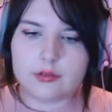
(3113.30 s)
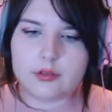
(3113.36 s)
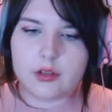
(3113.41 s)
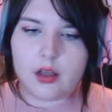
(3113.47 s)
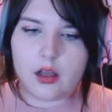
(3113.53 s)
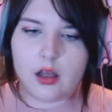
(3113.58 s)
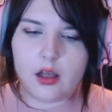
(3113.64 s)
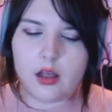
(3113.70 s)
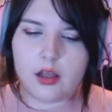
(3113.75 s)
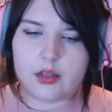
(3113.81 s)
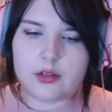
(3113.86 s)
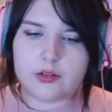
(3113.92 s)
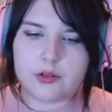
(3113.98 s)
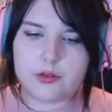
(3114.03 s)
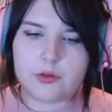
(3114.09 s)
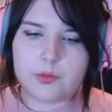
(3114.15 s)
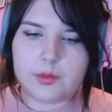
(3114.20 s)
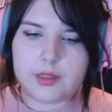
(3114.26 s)
Oh
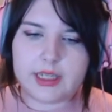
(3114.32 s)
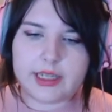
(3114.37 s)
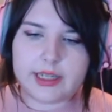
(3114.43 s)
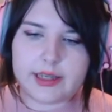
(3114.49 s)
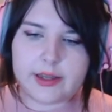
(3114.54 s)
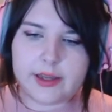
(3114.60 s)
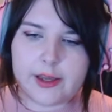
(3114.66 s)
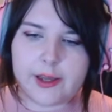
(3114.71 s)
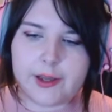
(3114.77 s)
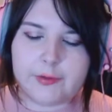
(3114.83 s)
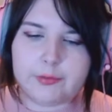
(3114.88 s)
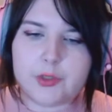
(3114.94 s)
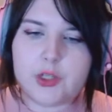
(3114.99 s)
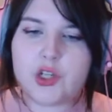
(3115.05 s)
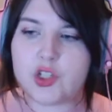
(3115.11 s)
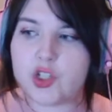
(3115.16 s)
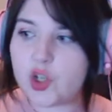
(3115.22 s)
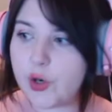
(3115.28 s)
no, Pika!
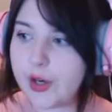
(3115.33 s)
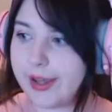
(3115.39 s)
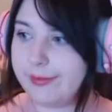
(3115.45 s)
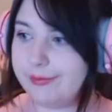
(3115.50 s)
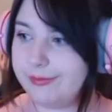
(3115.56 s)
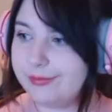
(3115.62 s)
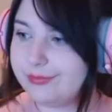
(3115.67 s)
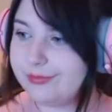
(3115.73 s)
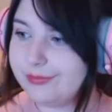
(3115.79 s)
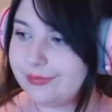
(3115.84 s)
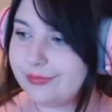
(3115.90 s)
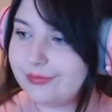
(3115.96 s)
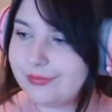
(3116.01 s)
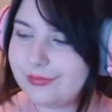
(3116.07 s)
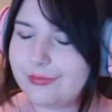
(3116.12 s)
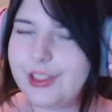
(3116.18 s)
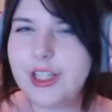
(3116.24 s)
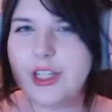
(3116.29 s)
You can do it!
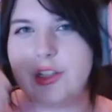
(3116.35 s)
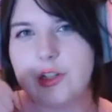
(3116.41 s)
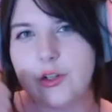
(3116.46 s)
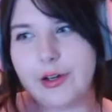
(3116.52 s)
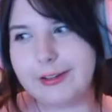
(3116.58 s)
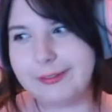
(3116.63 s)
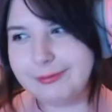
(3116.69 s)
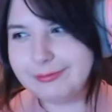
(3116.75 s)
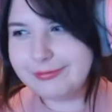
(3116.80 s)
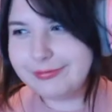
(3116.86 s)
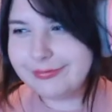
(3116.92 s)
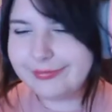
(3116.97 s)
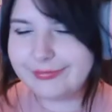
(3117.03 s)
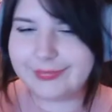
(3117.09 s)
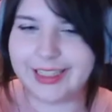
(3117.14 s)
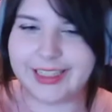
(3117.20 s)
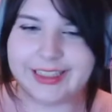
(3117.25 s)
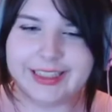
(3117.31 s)
You can do
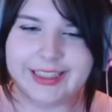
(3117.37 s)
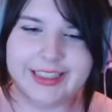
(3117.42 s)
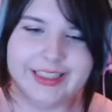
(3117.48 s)
it!